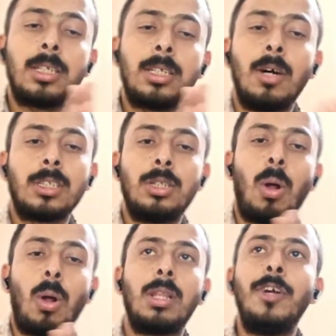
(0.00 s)
Linux
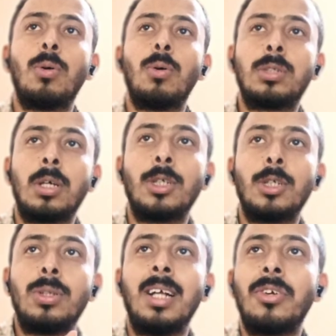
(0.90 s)
servers, not the
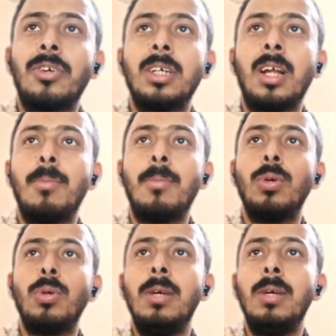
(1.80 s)
Windows servers. So that's the
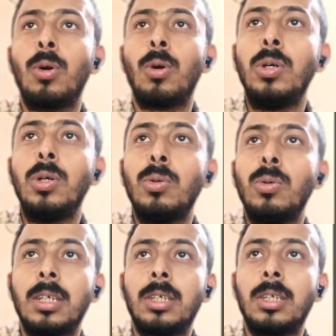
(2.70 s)
reason I'm only want
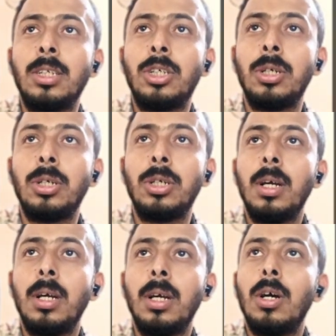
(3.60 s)
to use
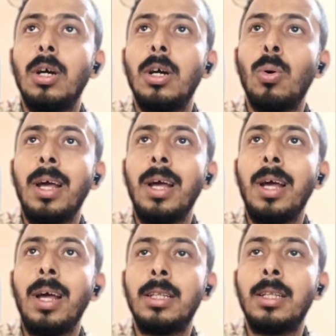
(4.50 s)
SSH
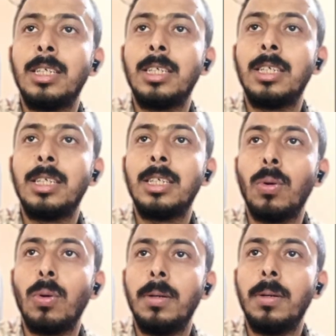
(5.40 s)
rule and the
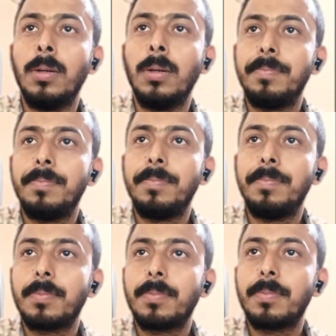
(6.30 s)
ICMP rule.
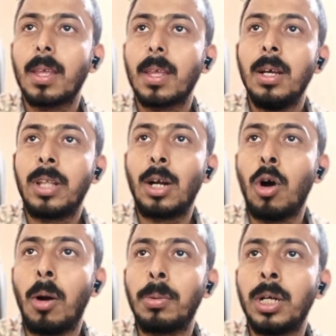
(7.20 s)

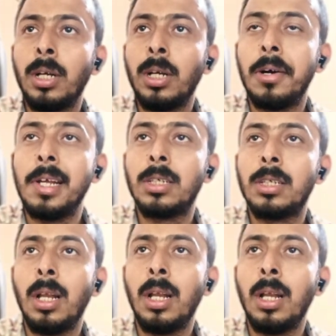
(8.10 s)
So there are two options,
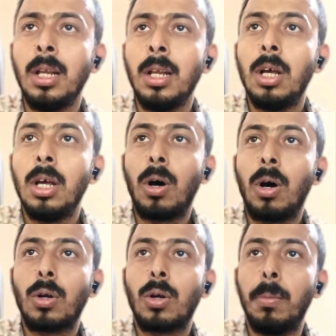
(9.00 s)
regional
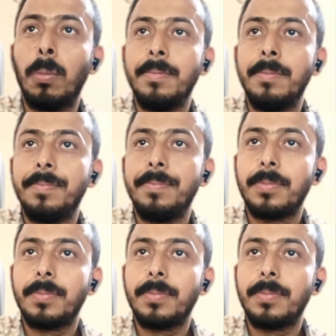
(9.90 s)
or global.